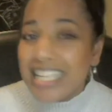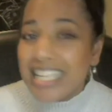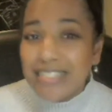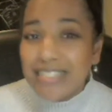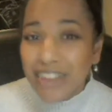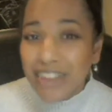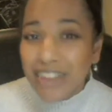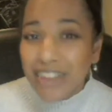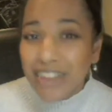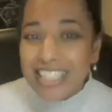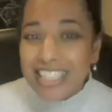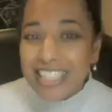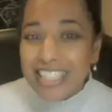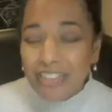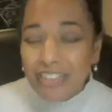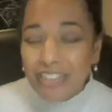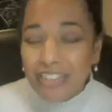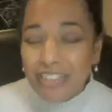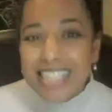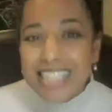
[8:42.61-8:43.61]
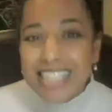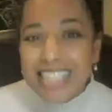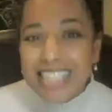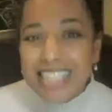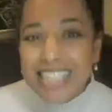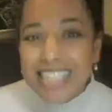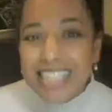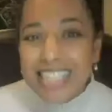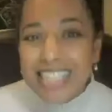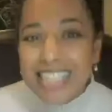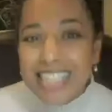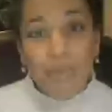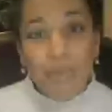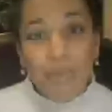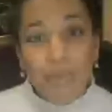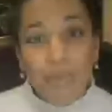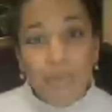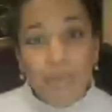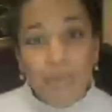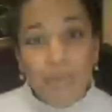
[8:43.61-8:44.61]
is very different. And sometimes
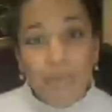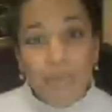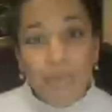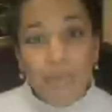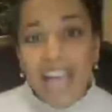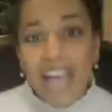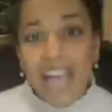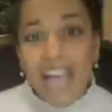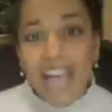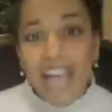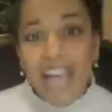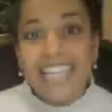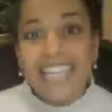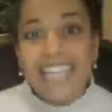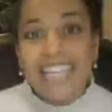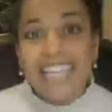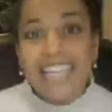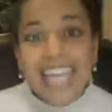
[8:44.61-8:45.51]
people will find